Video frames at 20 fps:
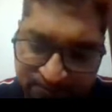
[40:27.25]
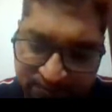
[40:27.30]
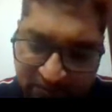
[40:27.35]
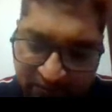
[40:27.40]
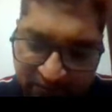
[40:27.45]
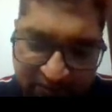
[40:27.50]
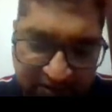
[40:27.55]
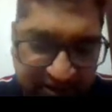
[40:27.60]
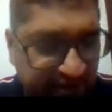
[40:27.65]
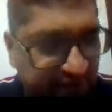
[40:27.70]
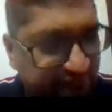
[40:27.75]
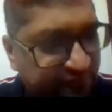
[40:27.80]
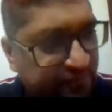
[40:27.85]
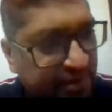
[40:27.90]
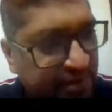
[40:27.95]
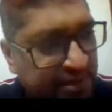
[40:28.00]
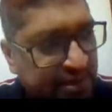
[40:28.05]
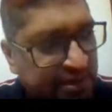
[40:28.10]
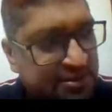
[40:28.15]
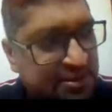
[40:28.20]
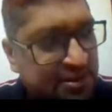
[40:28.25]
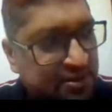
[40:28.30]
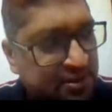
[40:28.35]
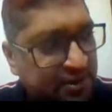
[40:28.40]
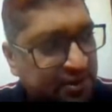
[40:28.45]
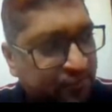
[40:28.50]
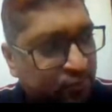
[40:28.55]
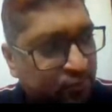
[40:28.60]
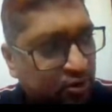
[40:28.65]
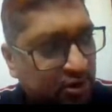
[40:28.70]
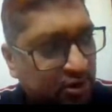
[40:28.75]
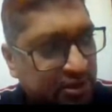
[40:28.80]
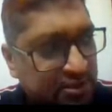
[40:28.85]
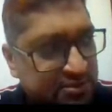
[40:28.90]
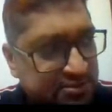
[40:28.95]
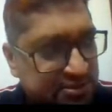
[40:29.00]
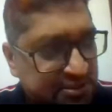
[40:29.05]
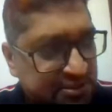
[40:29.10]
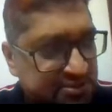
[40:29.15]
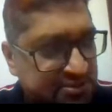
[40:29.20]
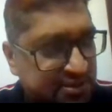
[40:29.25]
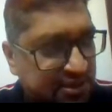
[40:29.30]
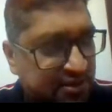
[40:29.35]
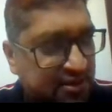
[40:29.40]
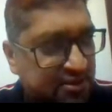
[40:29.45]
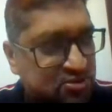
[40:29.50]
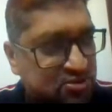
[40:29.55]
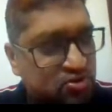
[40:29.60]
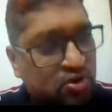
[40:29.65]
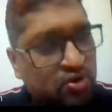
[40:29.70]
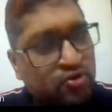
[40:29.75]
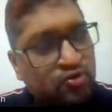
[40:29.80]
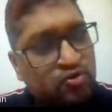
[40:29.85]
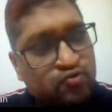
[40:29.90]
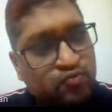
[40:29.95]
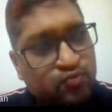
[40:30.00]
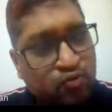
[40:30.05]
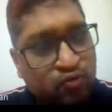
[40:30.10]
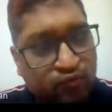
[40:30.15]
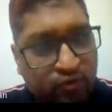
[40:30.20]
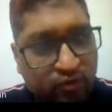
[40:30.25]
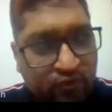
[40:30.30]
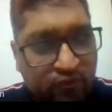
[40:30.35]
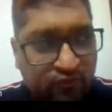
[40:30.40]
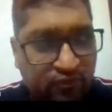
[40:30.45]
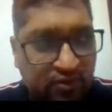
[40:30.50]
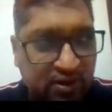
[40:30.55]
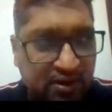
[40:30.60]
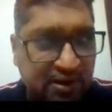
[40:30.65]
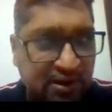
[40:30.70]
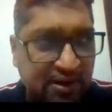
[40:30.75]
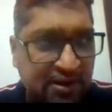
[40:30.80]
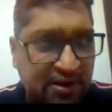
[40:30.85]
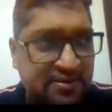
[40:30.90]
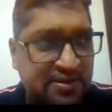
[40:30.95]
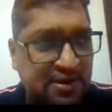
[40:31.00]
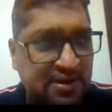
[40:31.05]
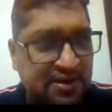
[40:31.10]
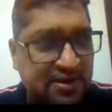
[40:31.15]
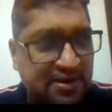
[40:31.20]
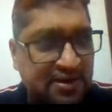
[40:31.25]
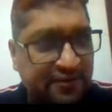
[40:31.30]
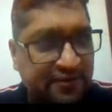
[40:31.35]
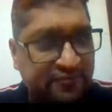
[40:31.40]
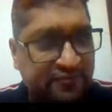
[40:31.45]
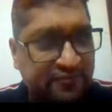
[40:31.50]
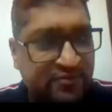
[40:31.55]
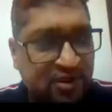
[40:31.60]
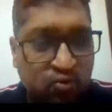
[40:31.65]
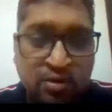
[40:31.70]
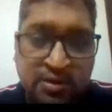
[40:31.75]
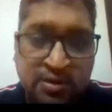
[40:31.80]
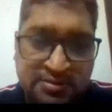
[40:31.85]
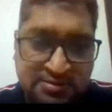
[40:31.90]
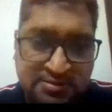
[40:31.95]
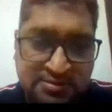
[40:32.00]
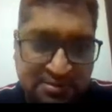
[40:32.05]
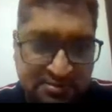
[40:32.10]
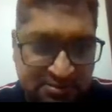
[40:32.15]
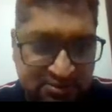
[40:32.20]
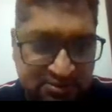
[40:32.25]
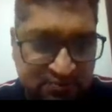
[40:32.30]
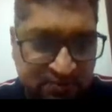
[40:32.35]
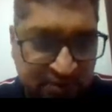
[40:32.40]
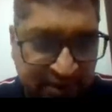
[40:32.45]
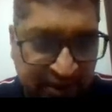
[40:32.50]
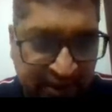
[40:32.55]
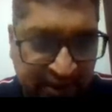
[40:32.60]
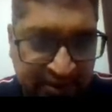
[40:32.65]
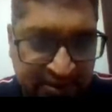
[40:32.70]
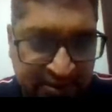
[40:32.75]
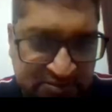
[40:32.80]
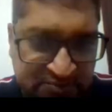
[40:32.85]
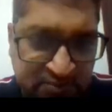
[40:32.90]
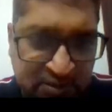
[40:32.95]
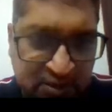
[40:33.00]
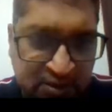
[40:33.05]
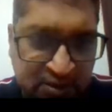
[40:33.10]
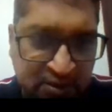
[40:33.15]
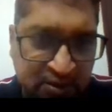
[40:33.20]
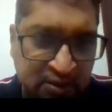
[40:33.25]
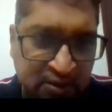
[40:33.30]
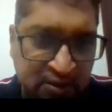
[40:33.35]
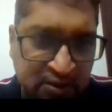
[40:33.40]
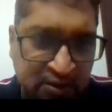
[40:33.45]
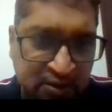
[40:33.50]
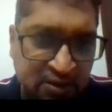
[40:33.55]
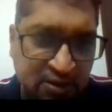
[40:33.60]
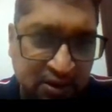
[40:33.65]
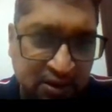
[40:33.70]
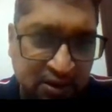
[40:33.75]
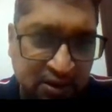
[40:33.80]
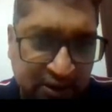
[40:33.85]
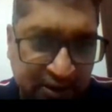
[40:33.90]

we have many other cryptocurrencies that does not use proof of work and that have their own consensus mechanism and